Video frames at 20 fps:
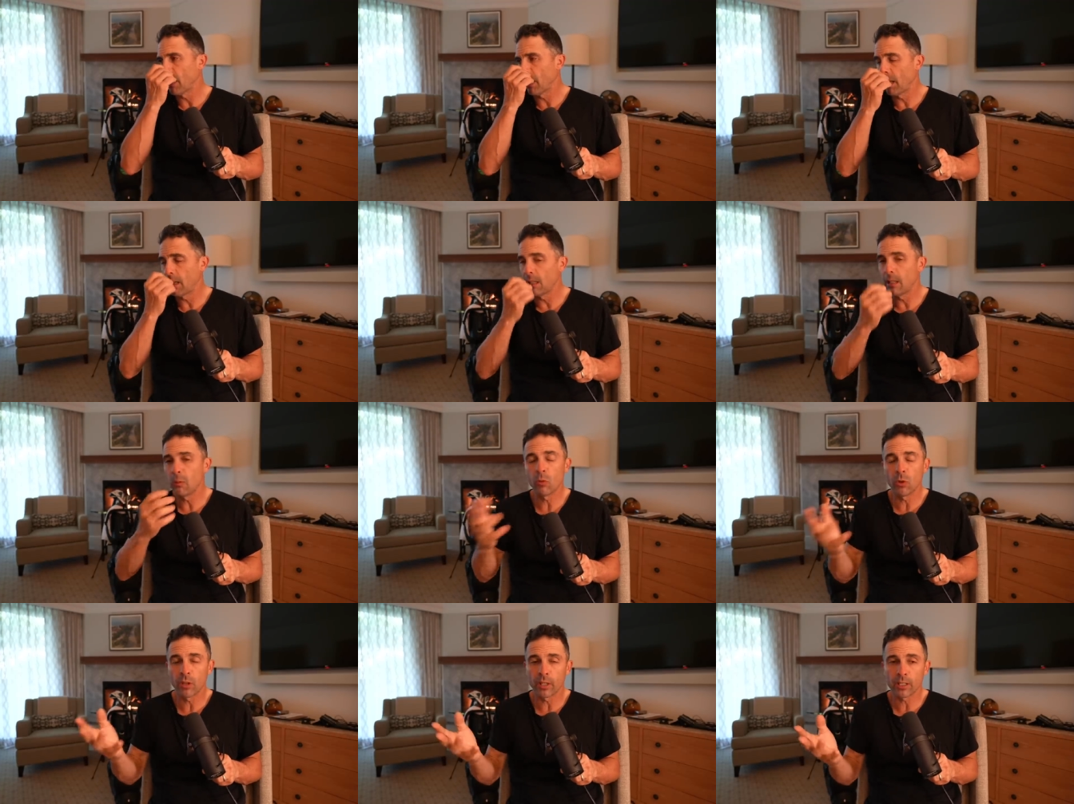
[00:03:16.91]
and
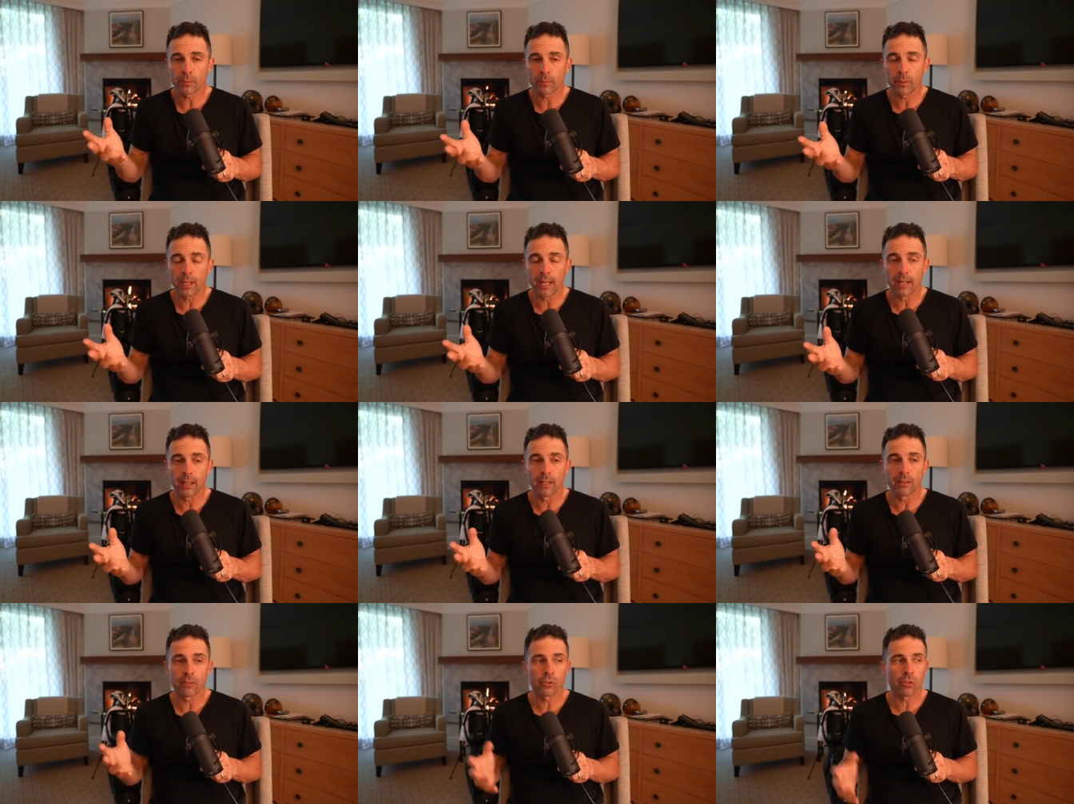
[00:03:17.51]
he wouldn't explain
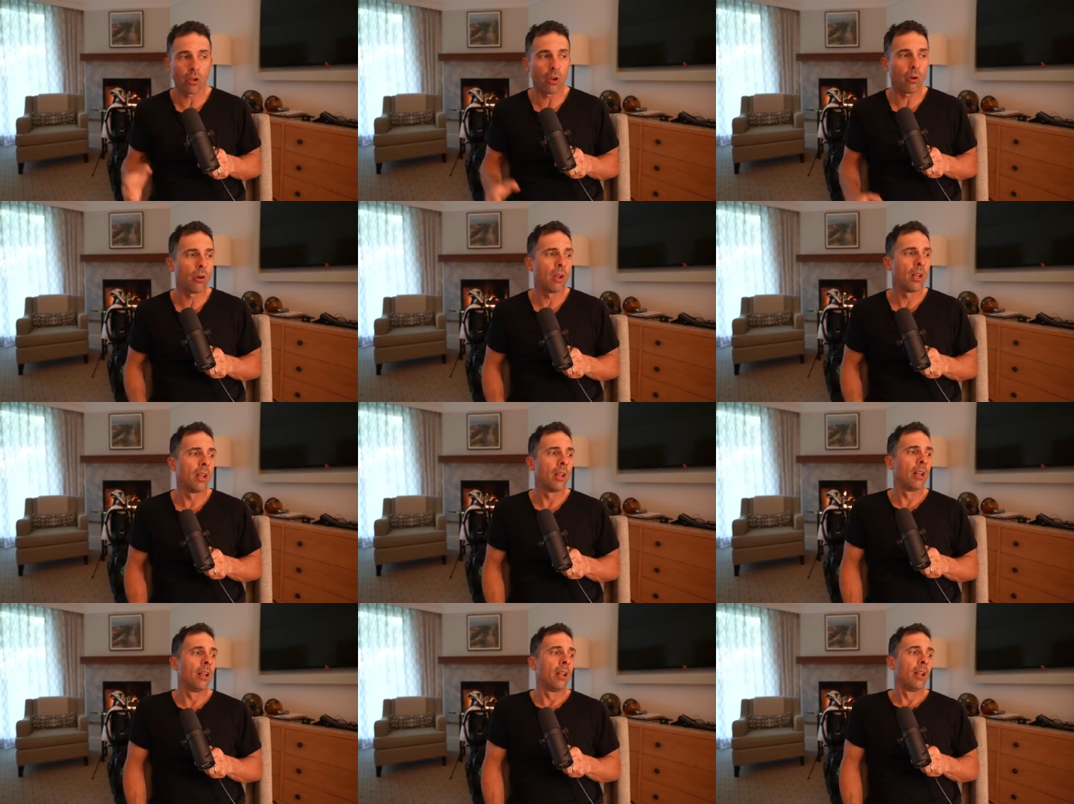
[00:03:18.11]
it. So
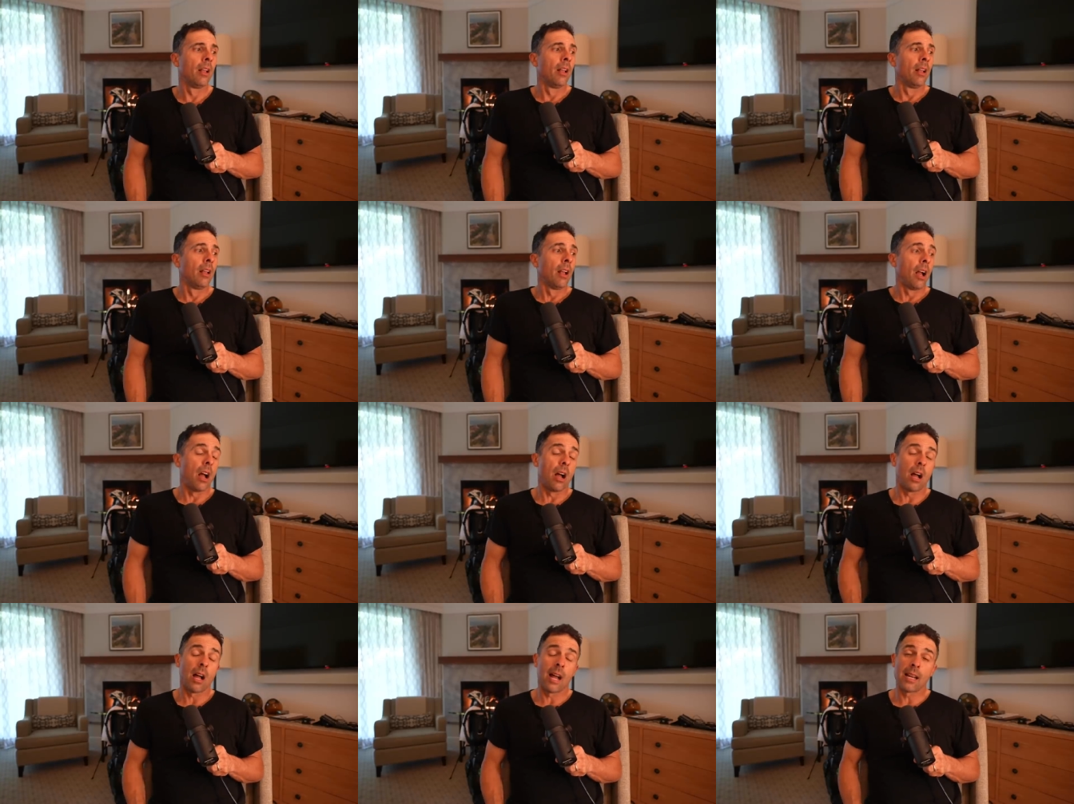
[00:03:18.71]

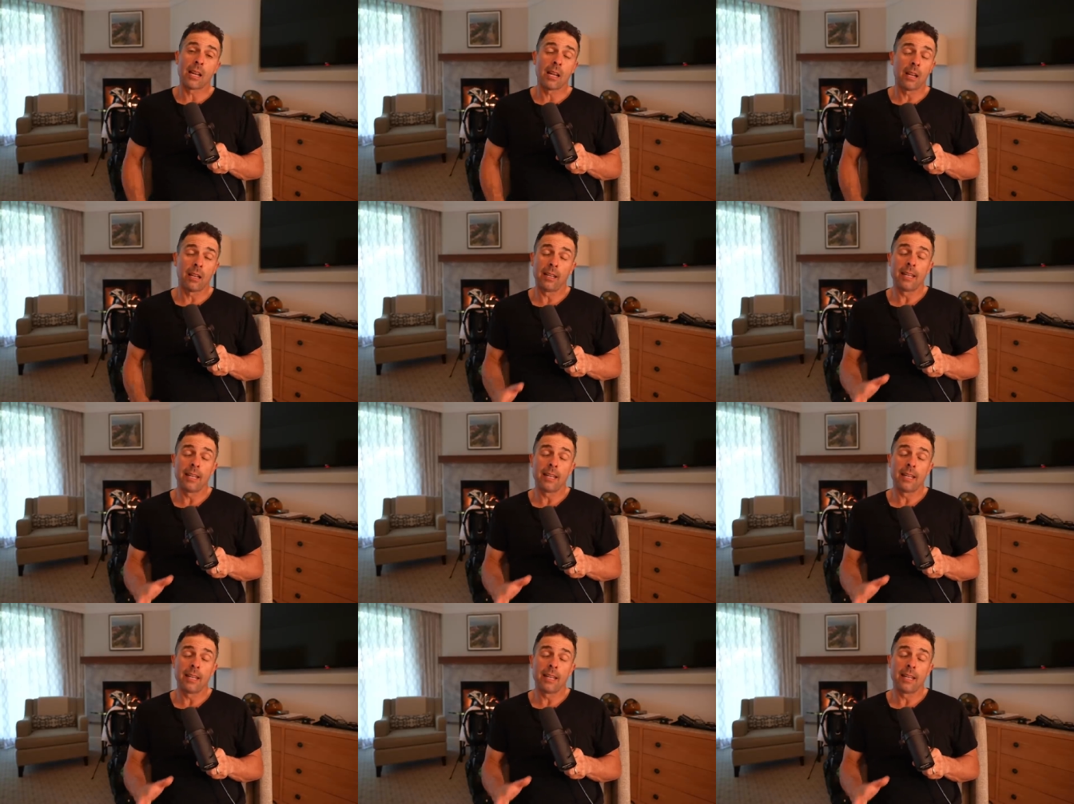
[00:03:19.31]
uh,